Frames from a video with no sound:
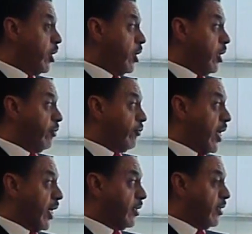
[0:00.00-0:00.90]
In
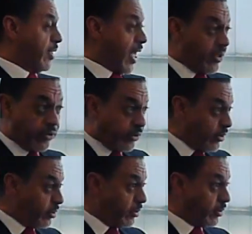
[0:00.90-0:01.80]
fact, that is
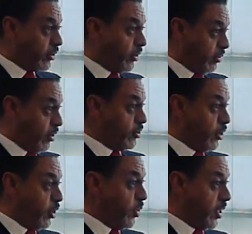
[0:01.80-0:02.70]
still
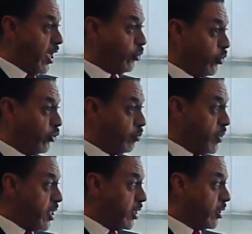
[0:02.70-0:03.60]
continuing as we
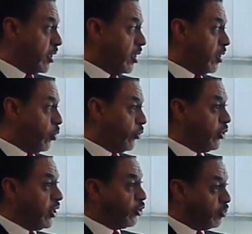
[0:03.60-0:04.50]
speak. We're
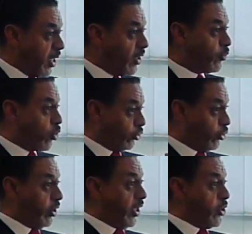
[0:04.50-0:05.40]
seeing a spate of
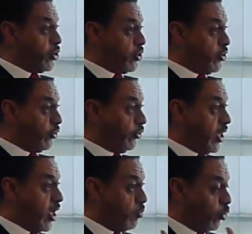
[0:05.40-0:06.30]
consolidations
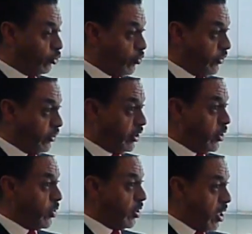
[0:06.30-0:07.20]
now, most recently
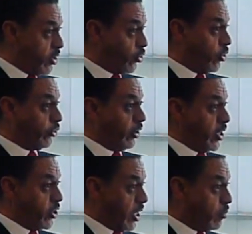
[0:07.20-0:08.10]
with a large
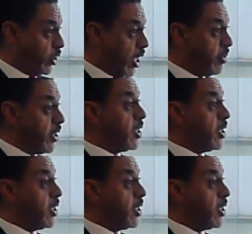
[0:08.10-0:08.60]
consolidation in Abu Dhabi